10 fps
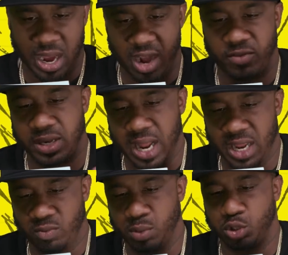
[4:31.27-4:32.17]
Every
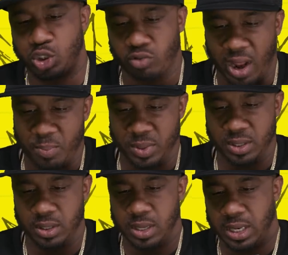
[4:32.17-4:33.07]
night we was
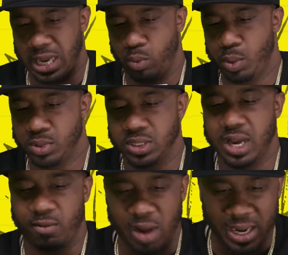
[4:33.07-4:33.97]
strapping like we was
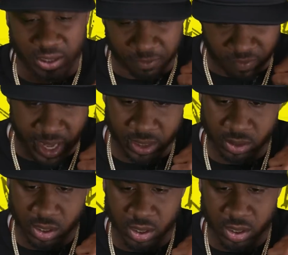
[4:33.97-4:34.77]
in Iraq to fight.